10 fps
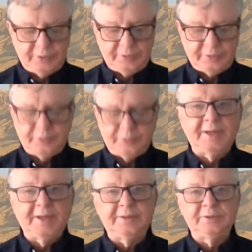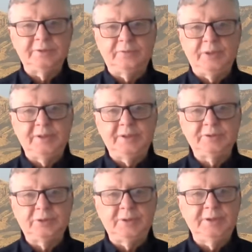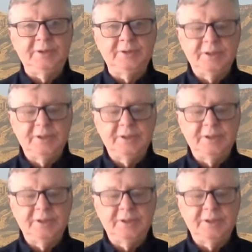earth, regardless of race, creed,